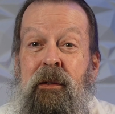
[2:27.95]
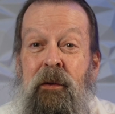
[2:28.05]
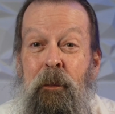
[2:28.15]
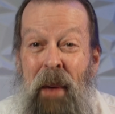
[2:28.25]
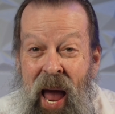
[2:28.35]
to
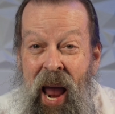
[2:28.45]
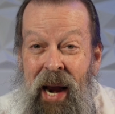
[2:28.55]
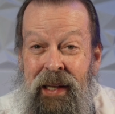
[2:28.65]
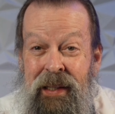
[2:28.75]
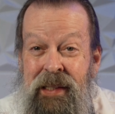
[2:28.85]
the
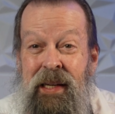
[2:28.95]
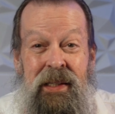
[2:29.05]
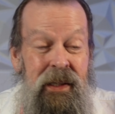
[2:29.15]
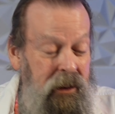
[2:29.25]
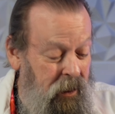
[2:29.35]
Mac, this
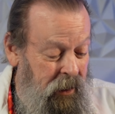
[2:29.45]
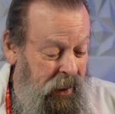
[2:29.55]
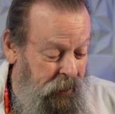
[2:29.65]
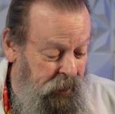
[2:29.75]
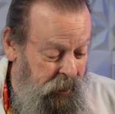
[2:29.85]
doesn't look like
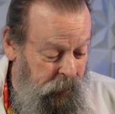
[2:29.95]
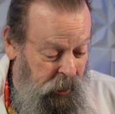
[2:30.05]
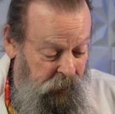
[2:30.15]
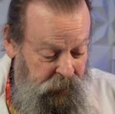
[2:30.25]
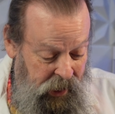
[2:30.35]
a
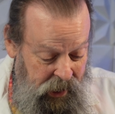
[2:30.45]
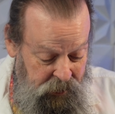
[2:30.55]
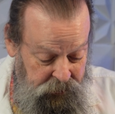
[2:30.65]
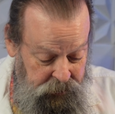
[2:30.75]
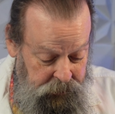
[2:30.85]
Thunderbolt 5.